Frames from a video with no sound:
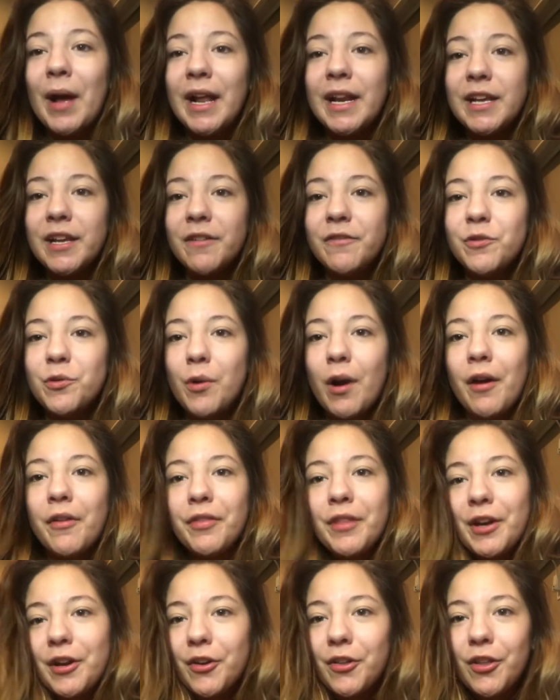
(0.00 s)
any of you
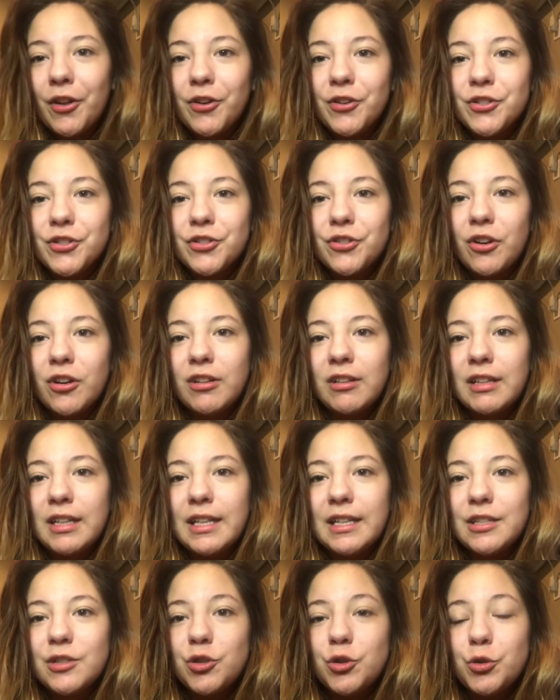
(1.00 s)
out there that are
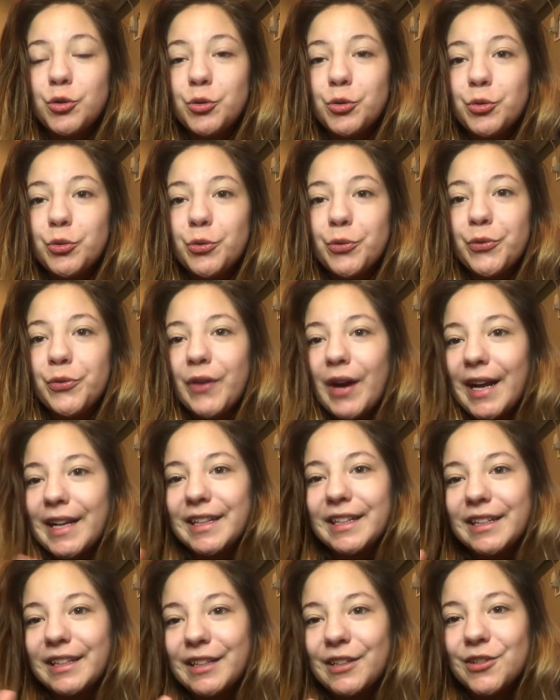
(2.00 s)
struggling to
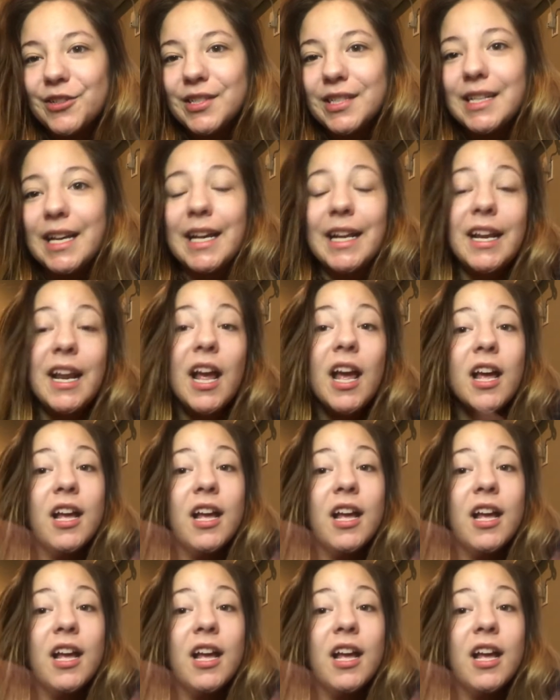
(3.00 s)
find clear skin.